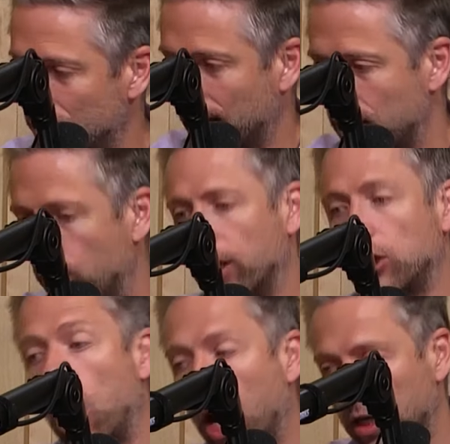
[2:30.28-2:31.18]
for its own sake, you don't
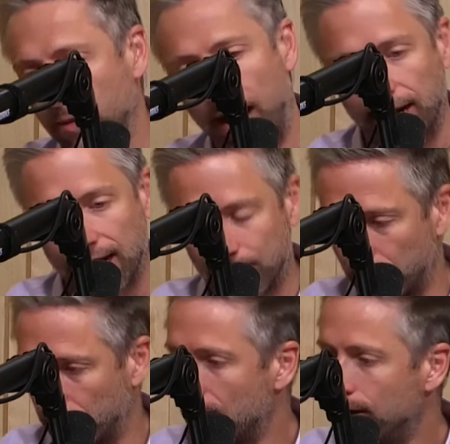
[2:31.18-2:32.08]
want to talk about it
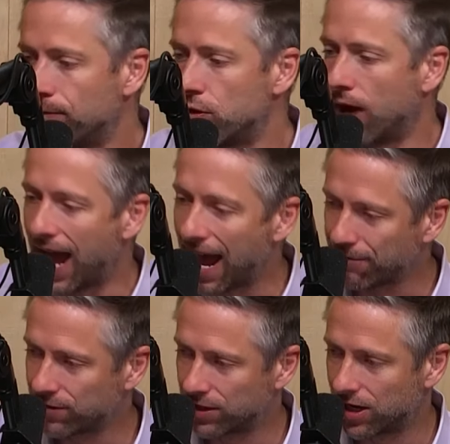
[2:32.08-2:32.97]
anymore, you
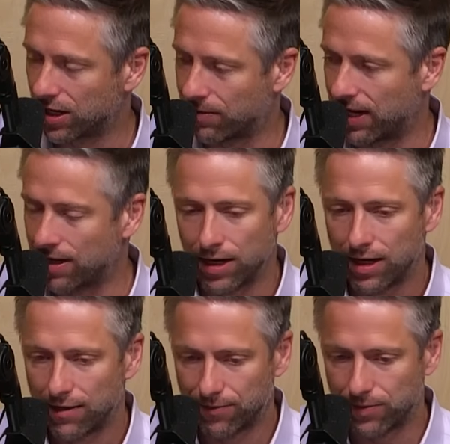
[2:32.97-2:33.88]
have to talk about it
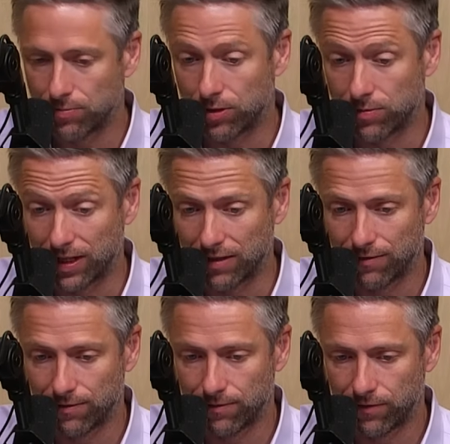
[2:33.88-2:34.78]
from this
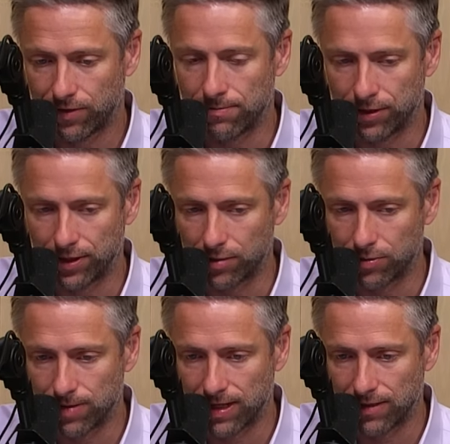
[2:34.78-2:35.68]
perspective, from the
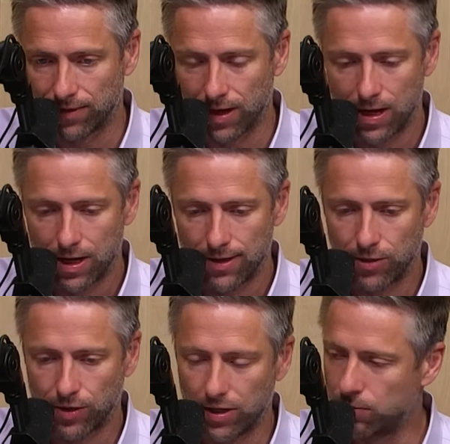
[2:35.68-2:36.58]
political perspective.
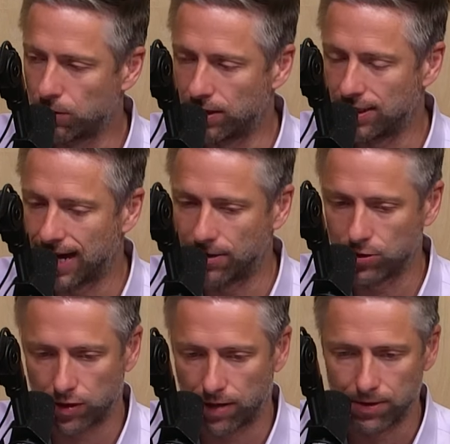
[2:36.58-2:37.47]
So here is what
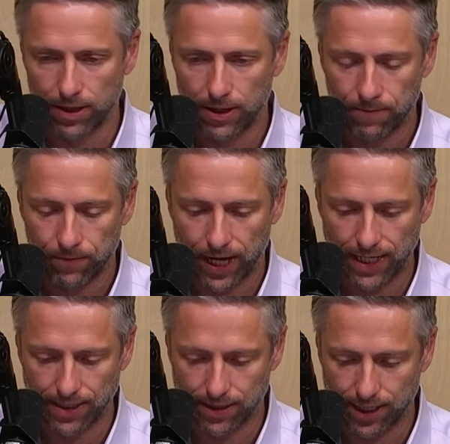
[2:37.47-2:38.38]
Donald Trump
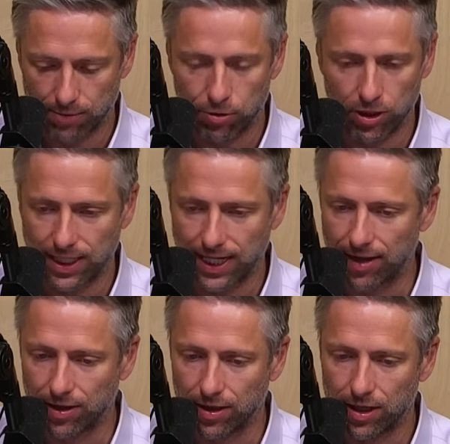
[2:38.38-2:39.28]
has put
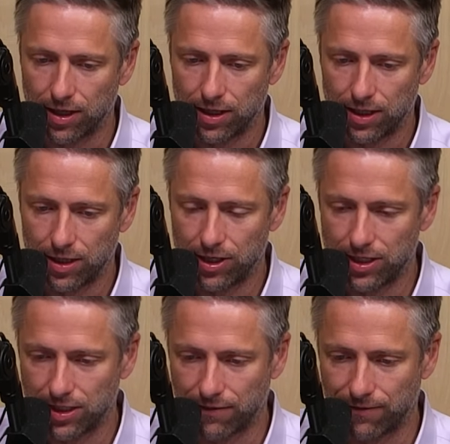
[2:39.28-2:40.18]
together. Here
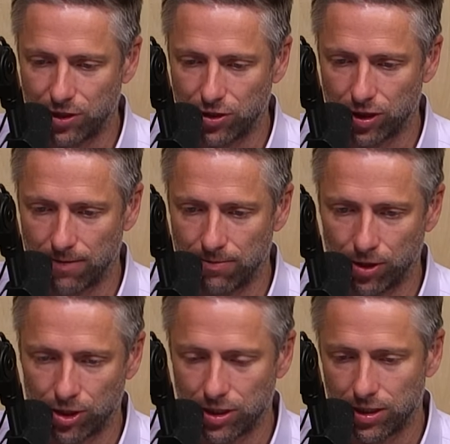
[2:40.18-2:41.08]
is his official
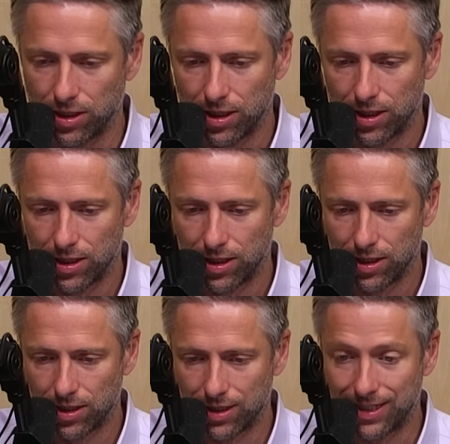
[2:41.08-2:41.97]
abortion
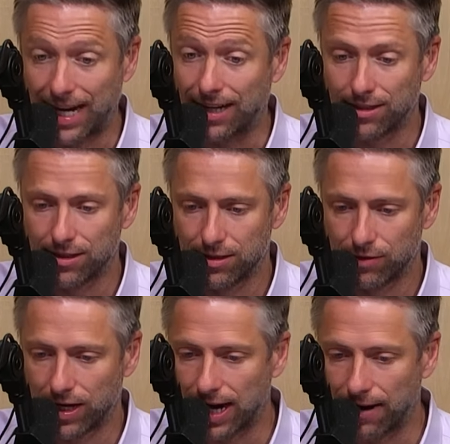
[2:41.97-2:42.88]

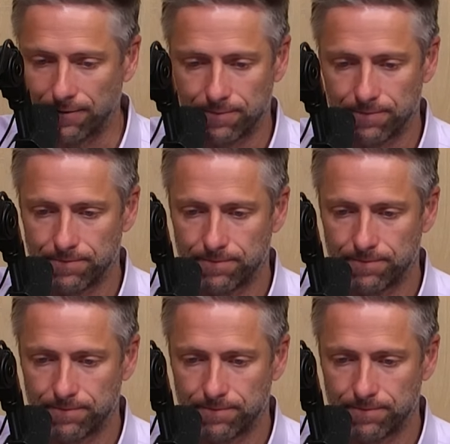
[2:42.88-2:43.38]
stance right now.